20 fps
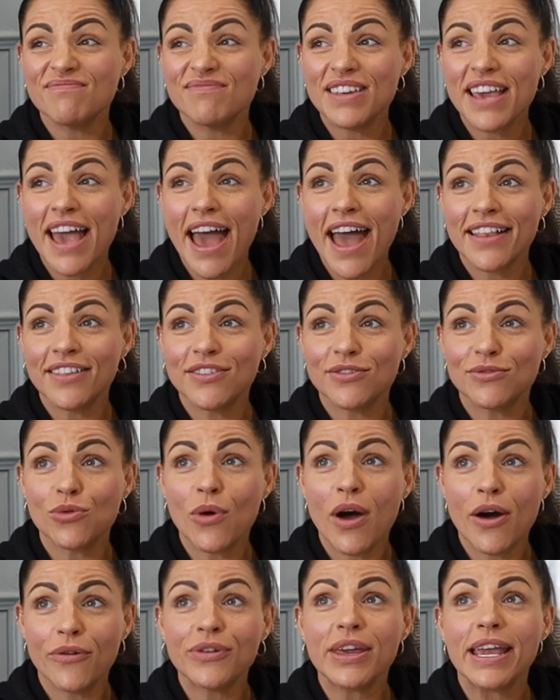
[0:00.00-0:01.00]
Yeah,
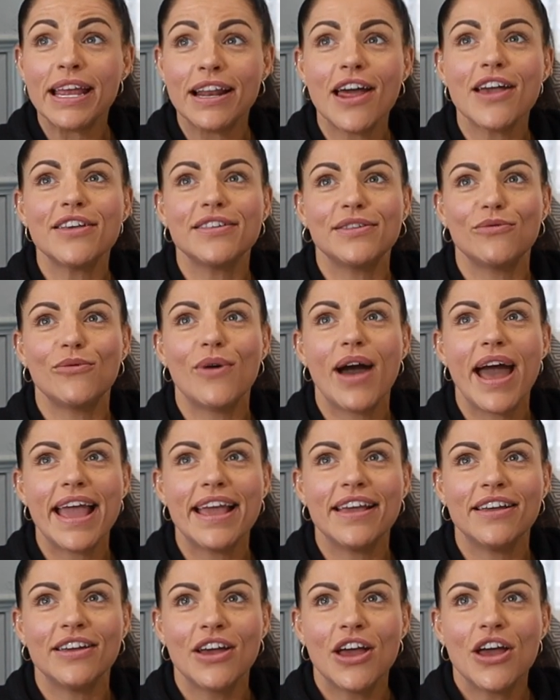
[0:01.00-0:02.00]
12 kilos in
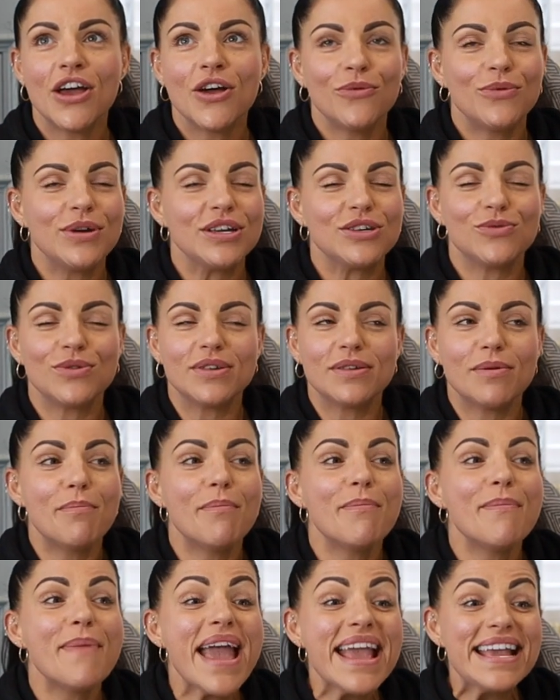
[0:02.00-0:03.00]
weight, which was
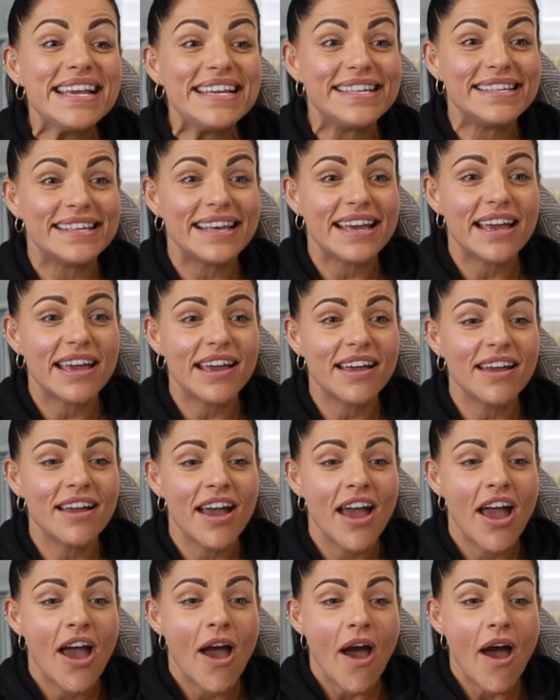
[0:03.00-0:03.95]
amazing.